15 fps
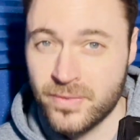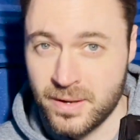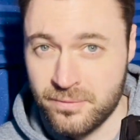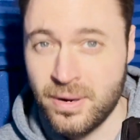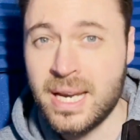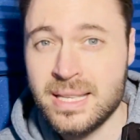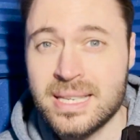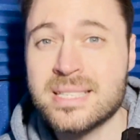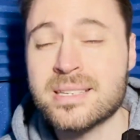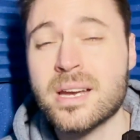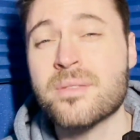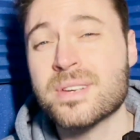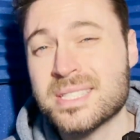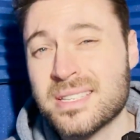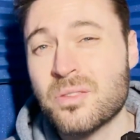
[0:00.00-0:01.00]
Find the
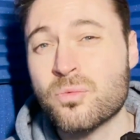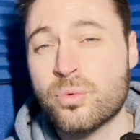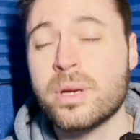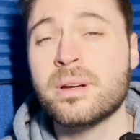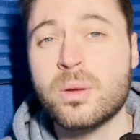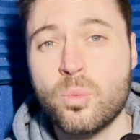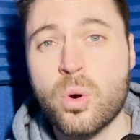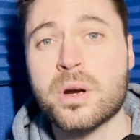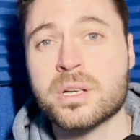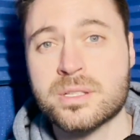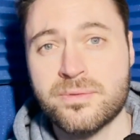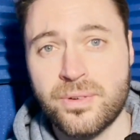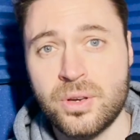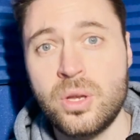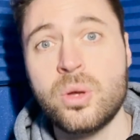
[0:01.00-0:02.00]
service that really works
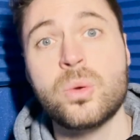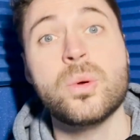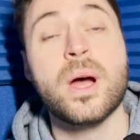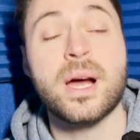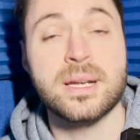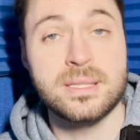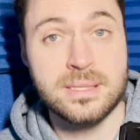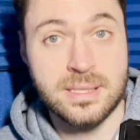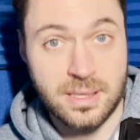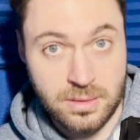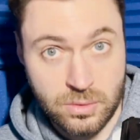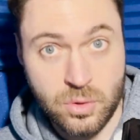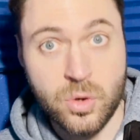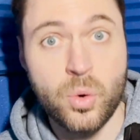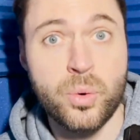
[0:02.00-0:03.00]
for you and
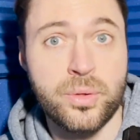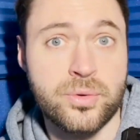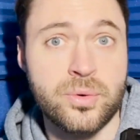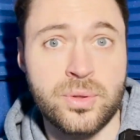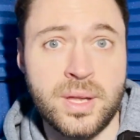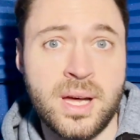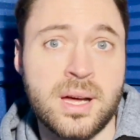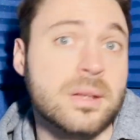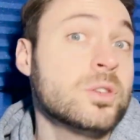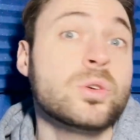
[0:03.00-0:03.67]
go through that.